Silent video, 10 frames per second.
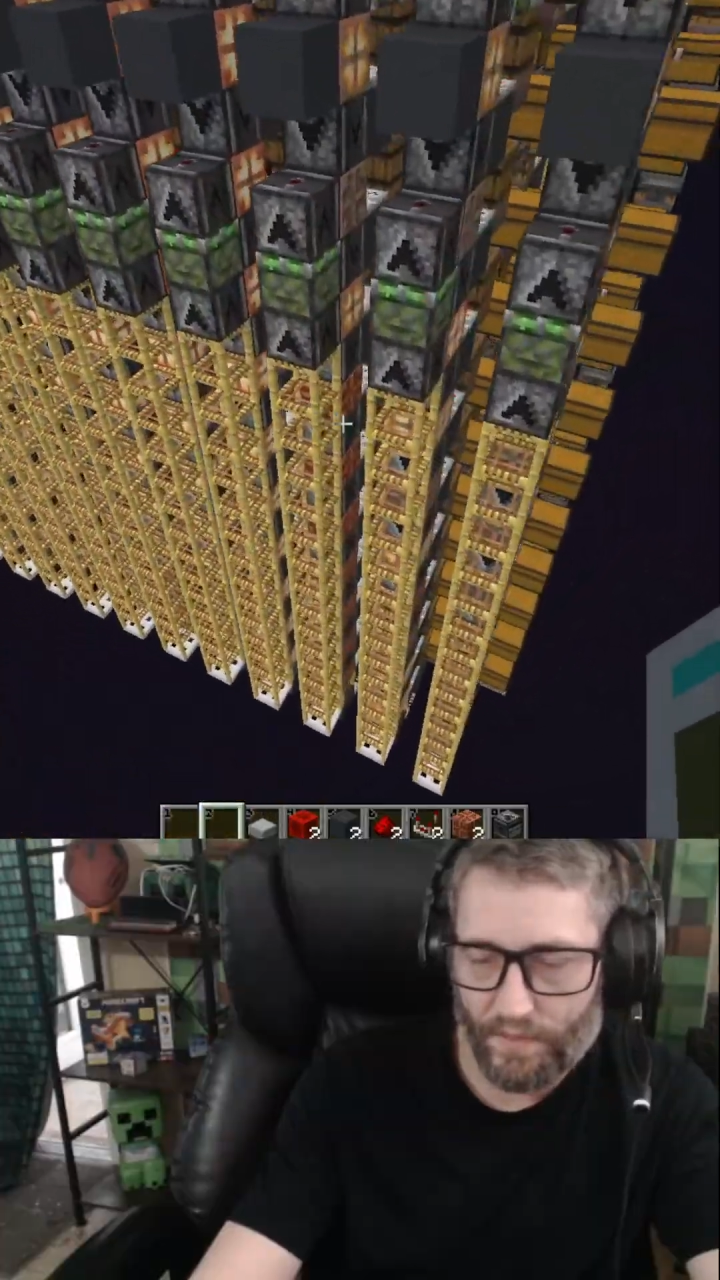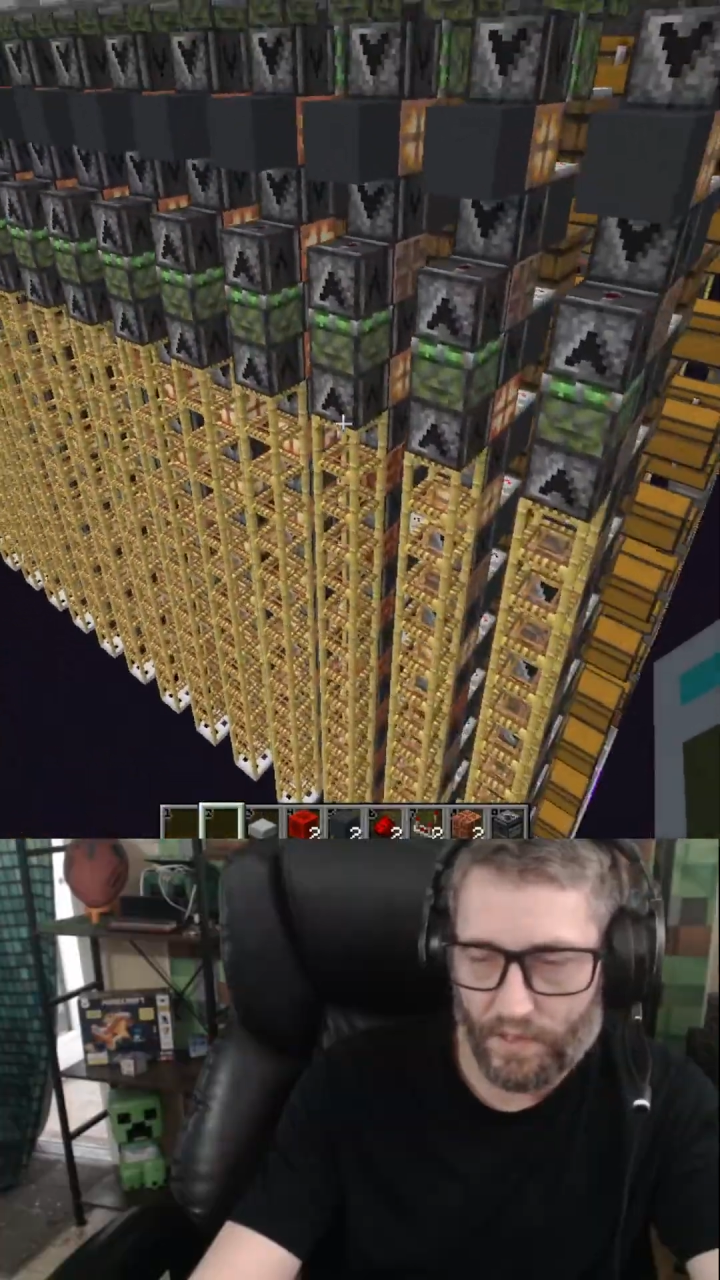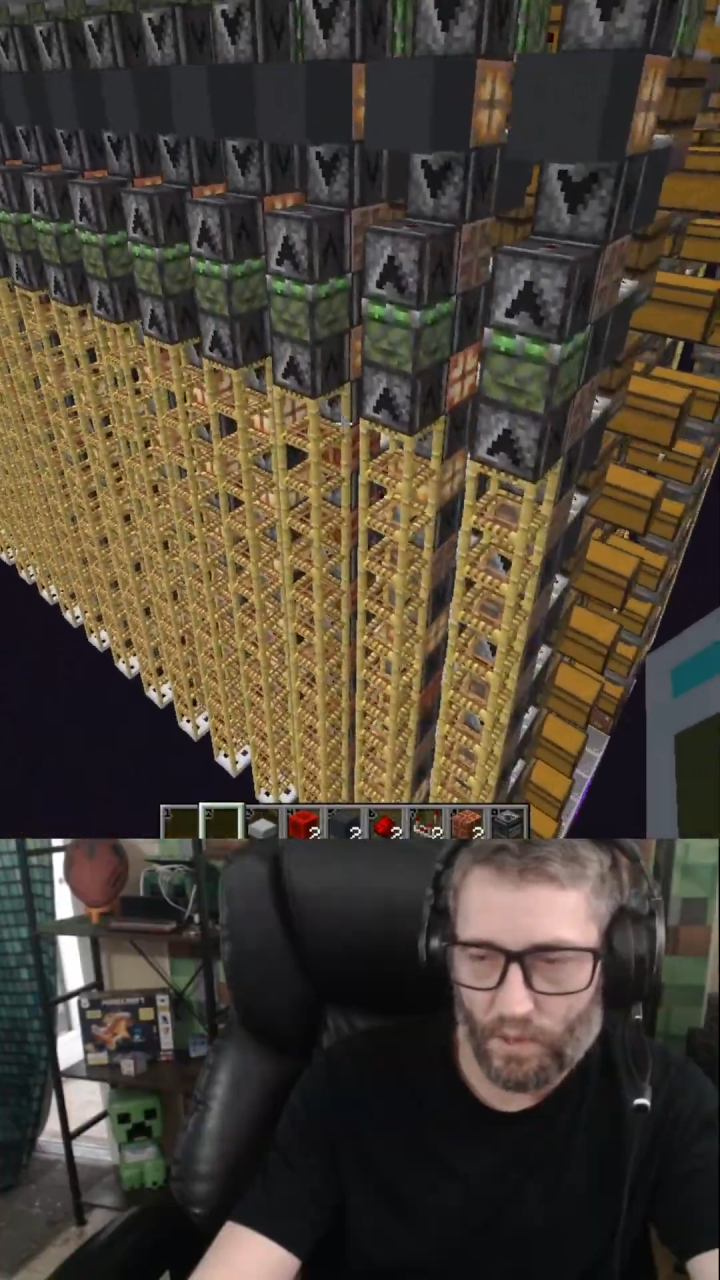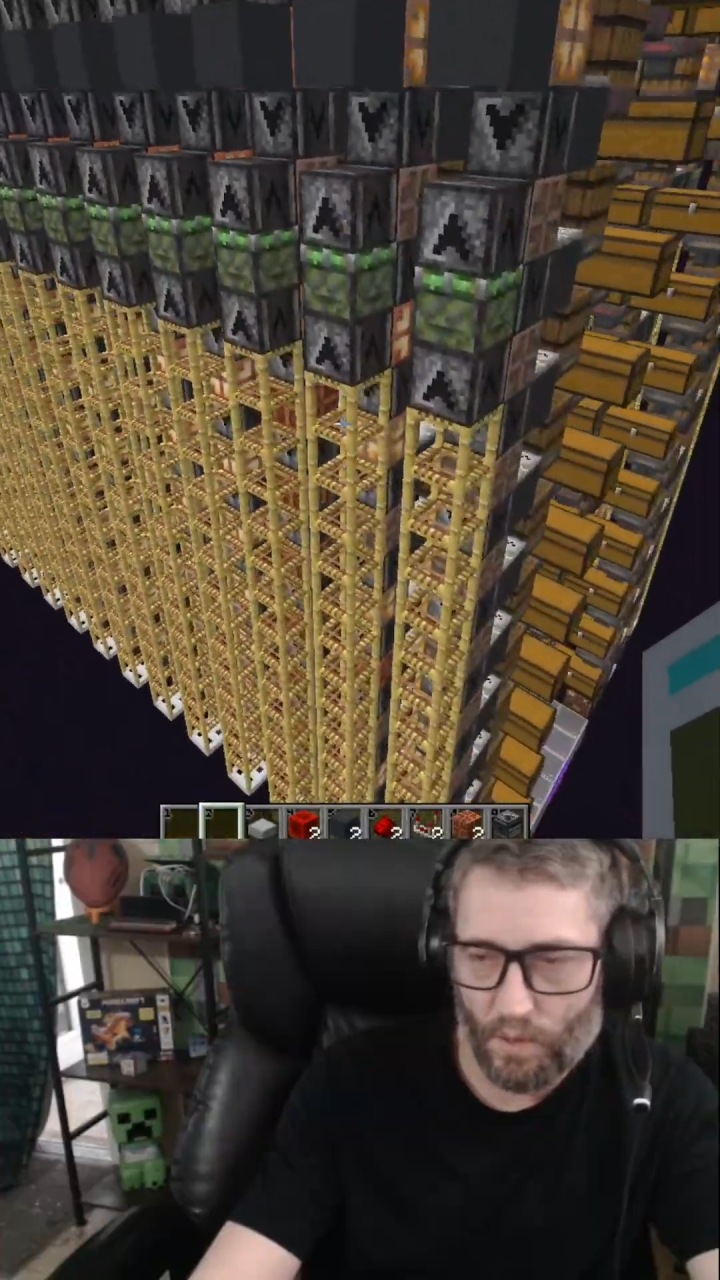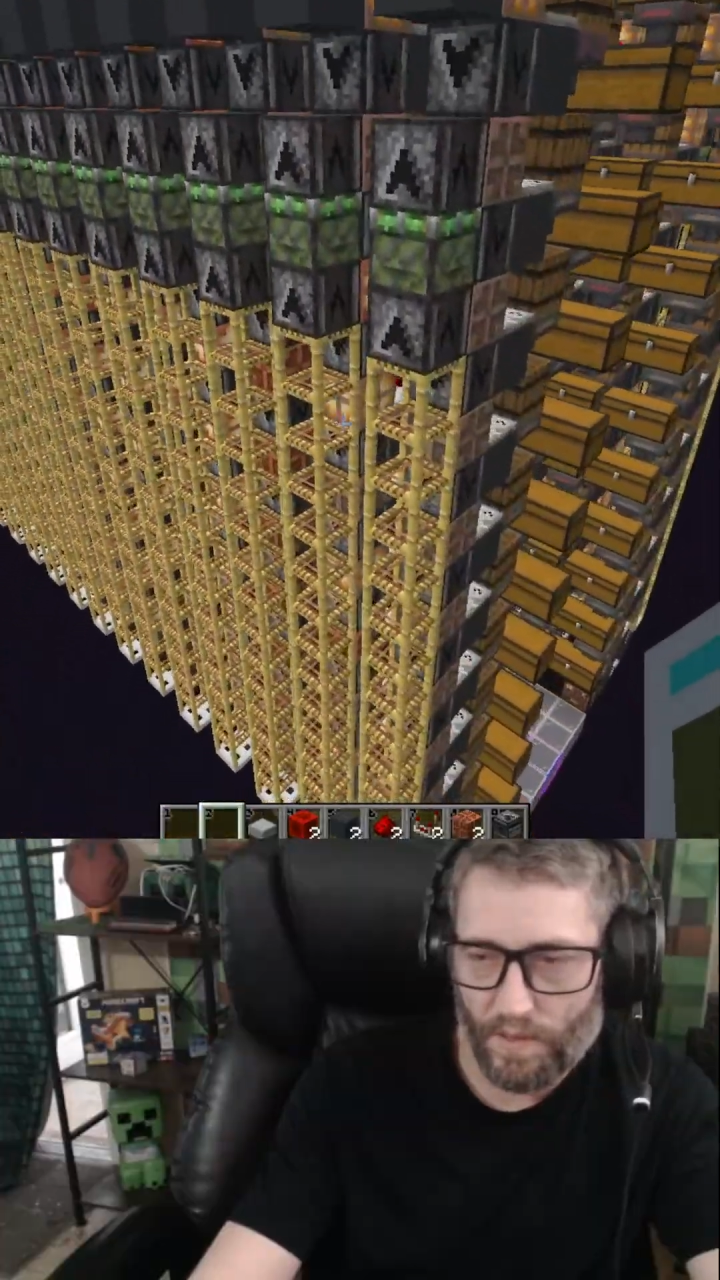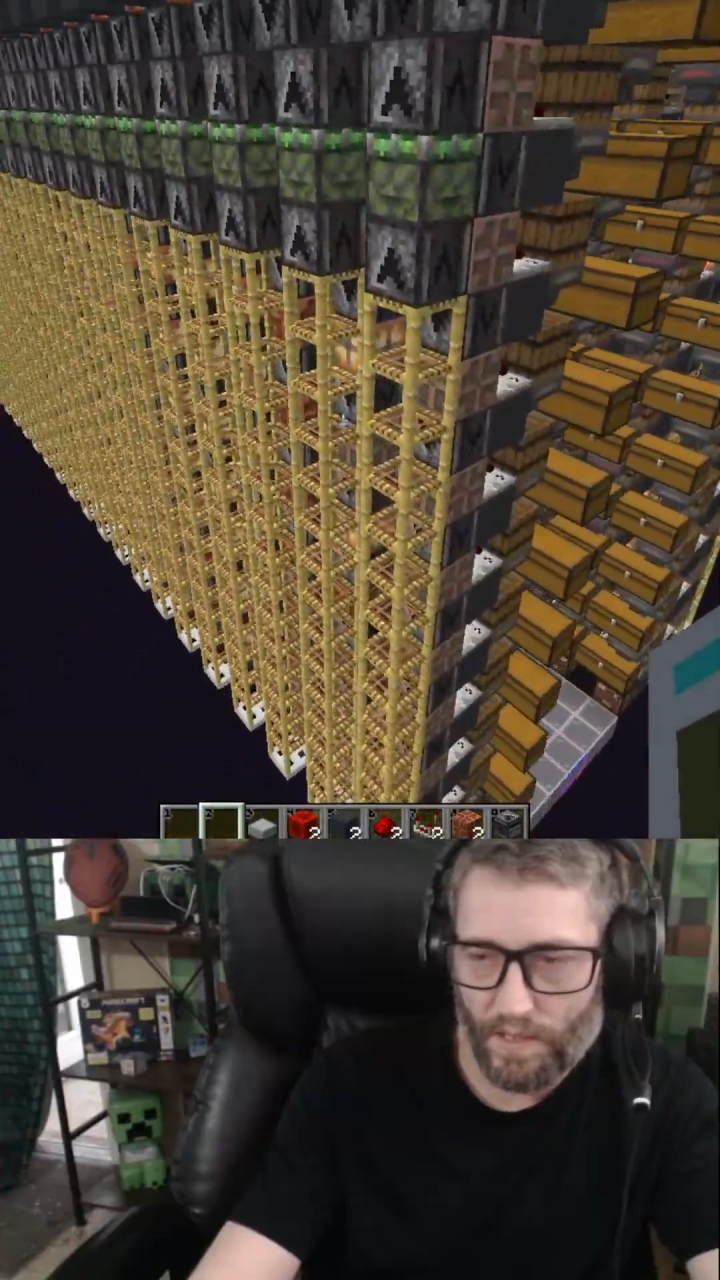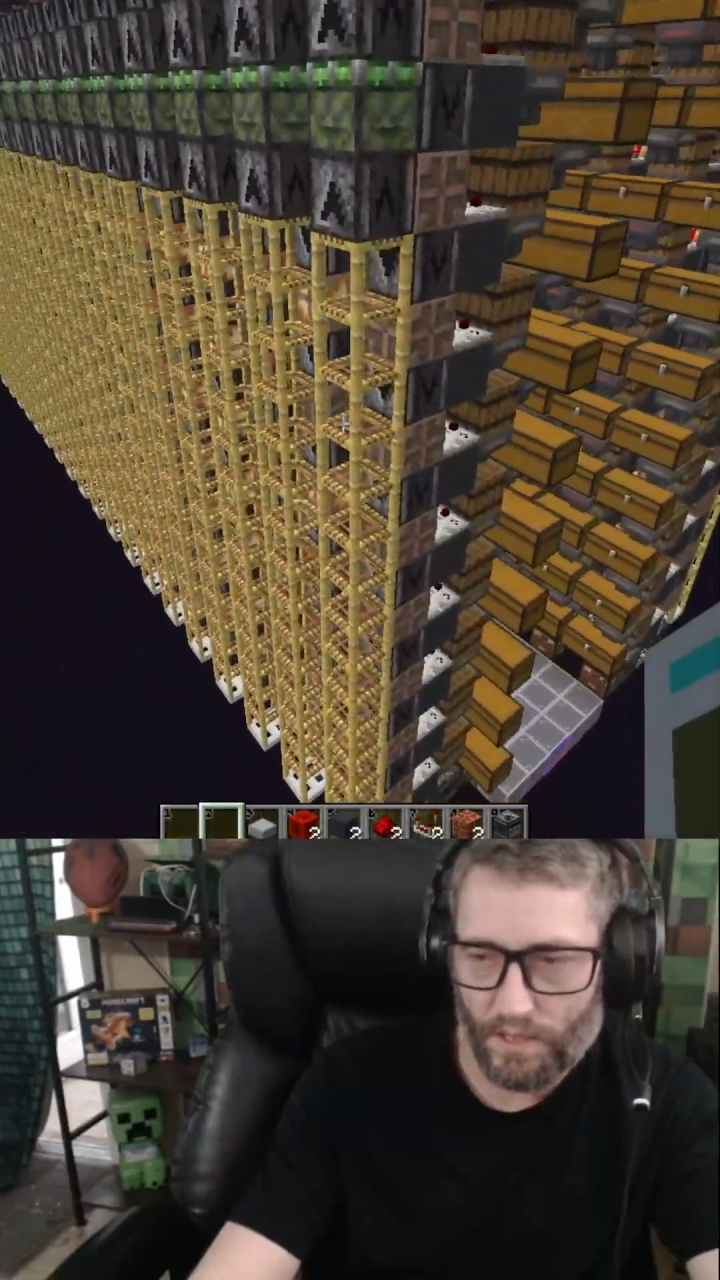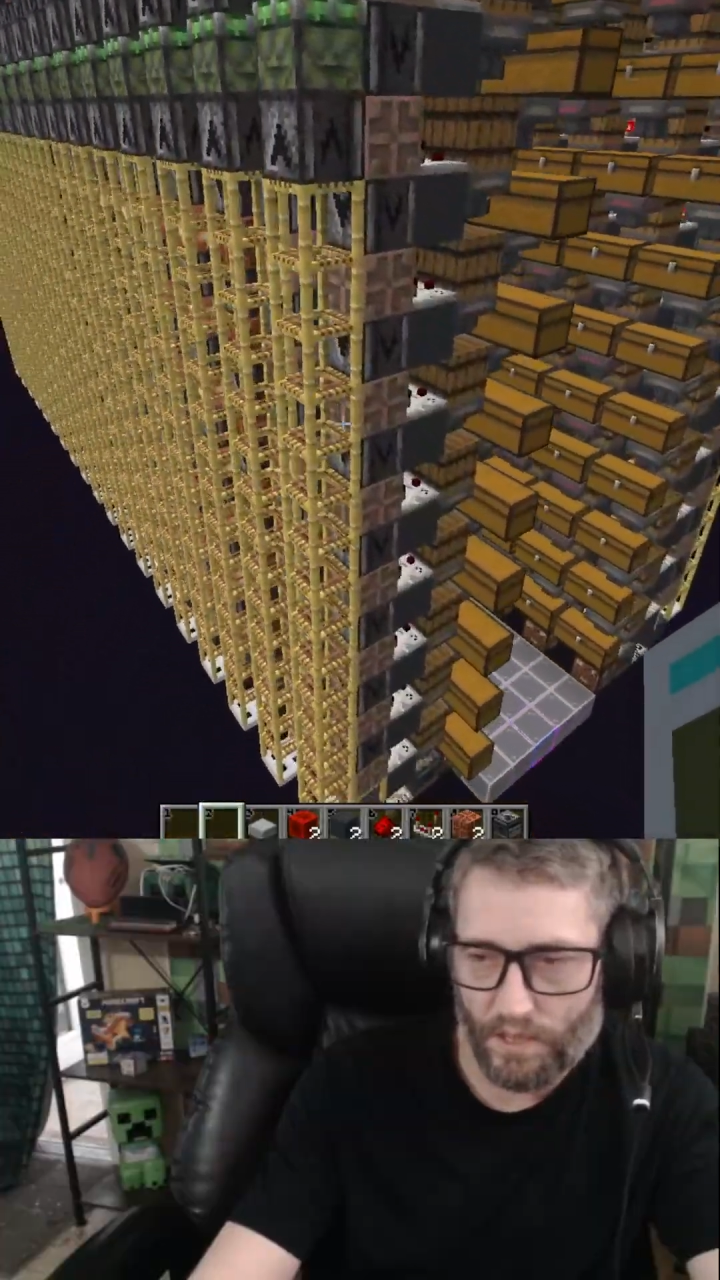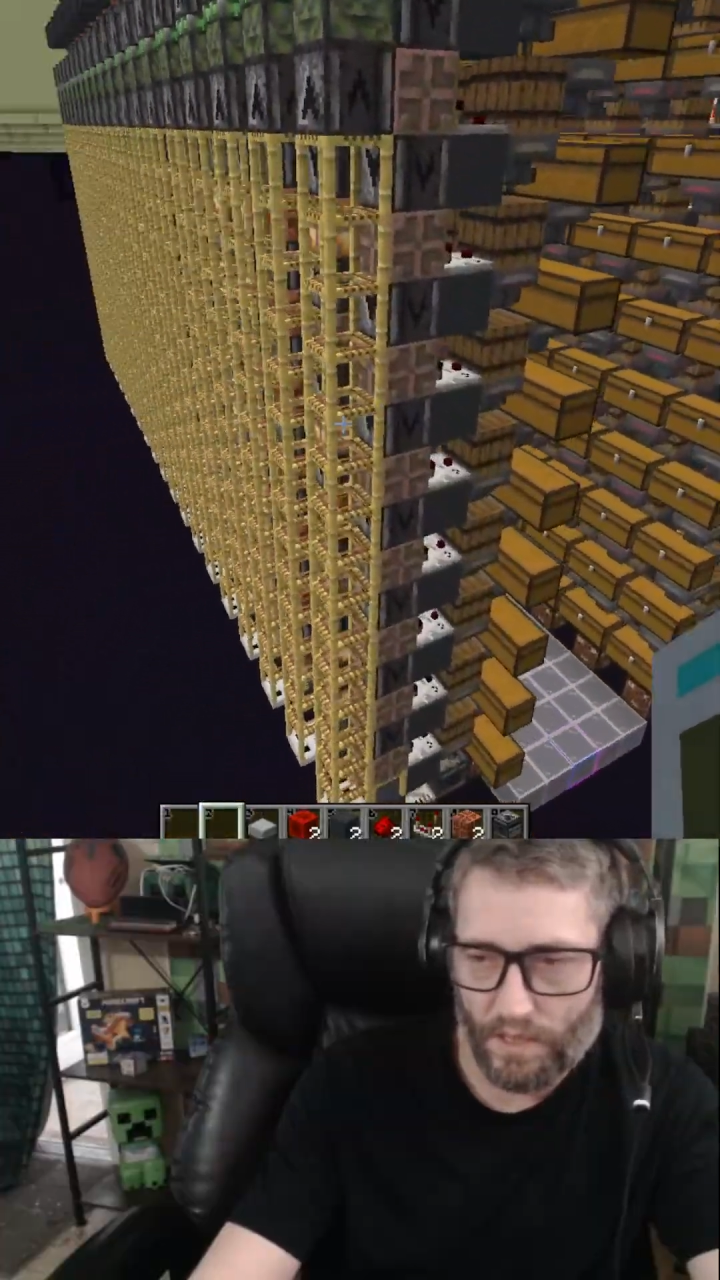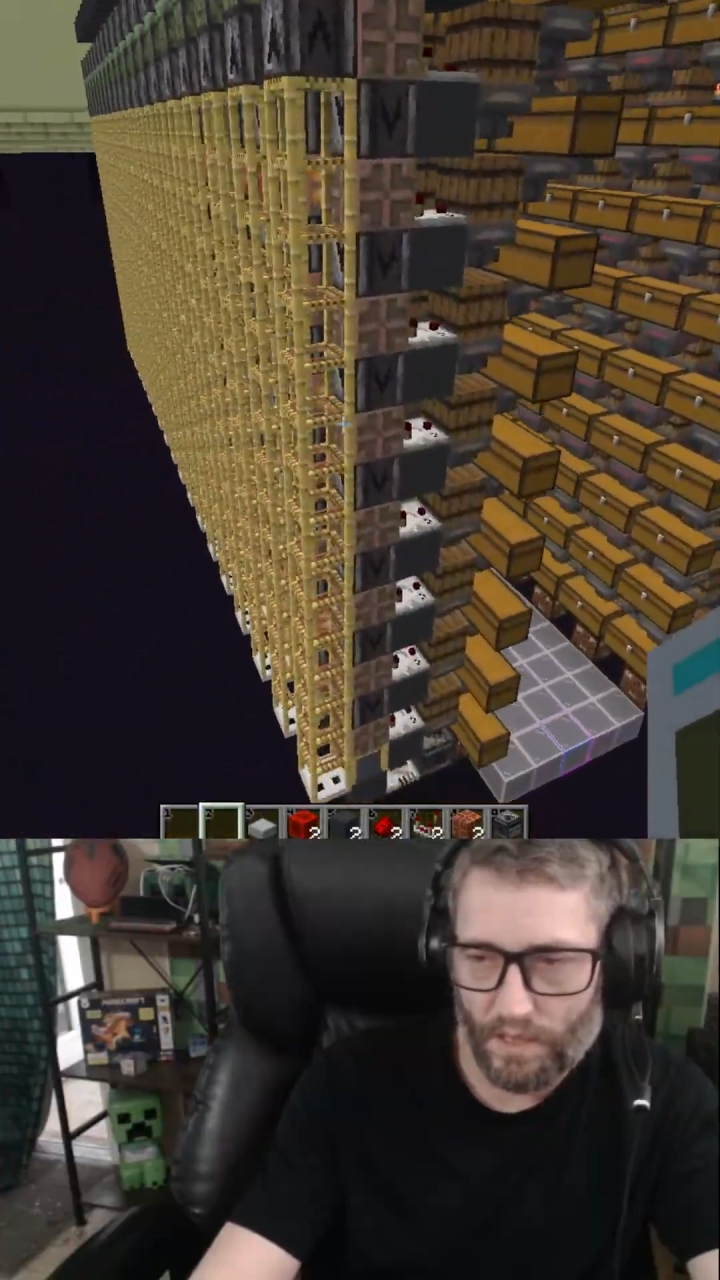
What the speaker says: storage